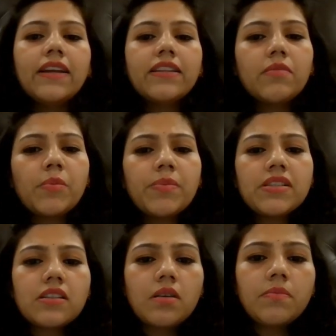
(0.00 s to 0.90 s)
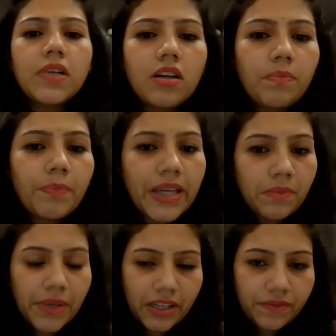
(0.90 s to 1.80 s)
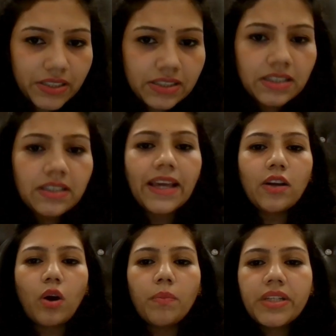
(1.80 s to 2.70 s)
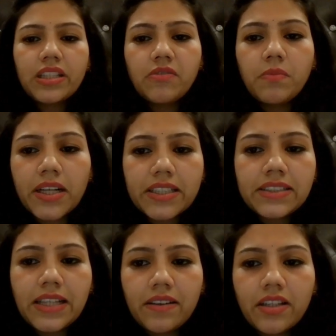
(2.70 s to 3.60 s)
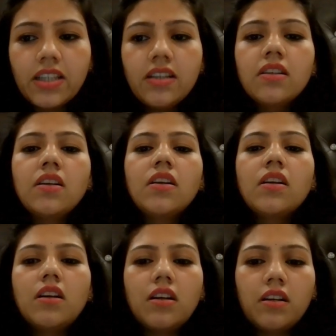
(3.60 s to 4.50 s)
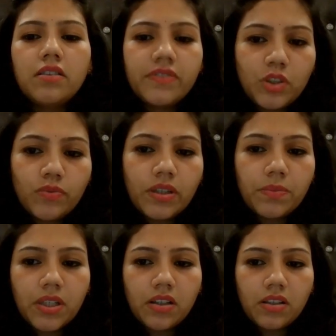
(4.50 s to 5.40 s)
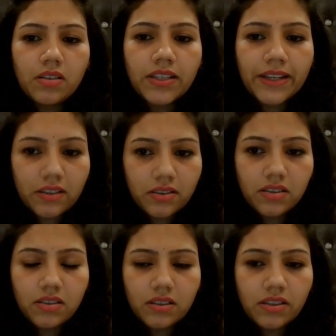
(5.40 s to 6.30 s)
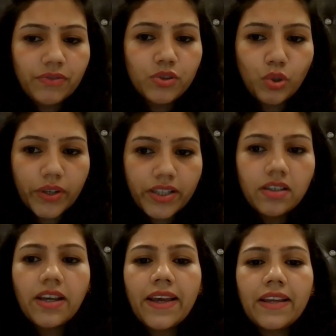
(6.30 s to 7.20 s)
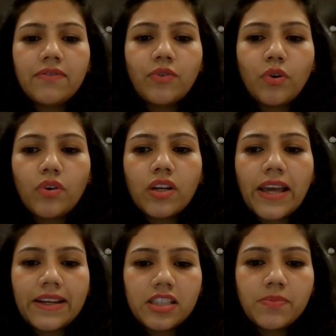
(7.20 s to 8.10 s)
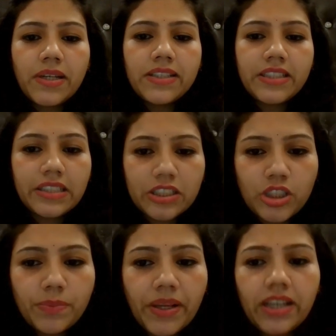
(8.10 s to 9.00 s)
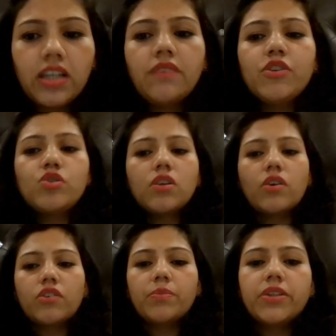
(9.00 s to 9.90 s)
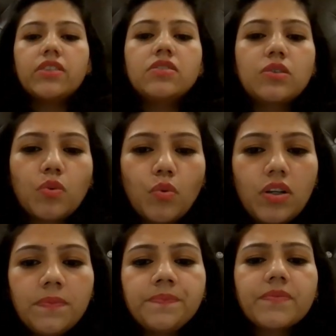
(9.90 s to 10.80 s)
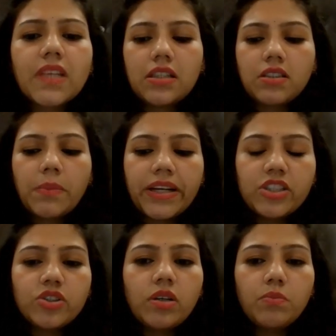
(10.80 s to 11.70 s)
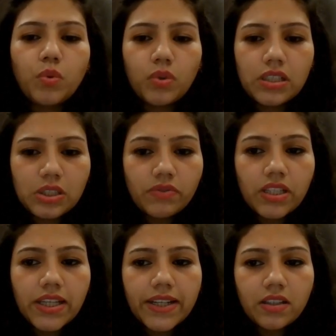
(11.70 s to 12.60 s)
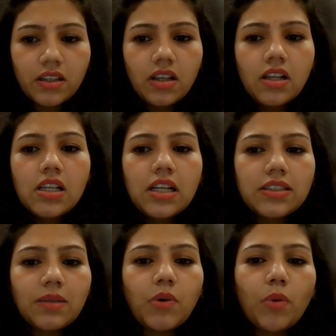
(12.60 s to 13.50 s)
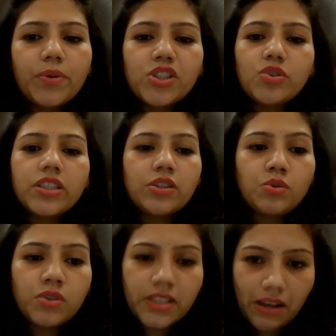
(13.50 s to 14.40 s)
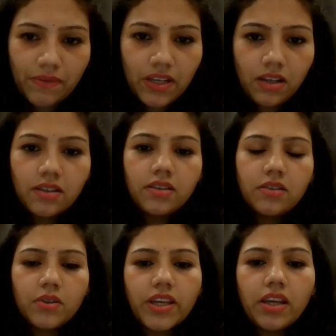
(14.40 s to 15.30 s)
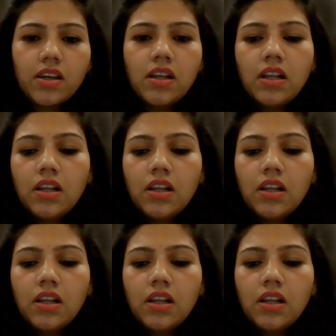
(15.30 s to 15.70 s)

And there may be some pay and benefits like competitive market salary you will get if you join, and for eligible leadership and individual contributors role, some additional bonus you will get, some opportunity to travel. Okay,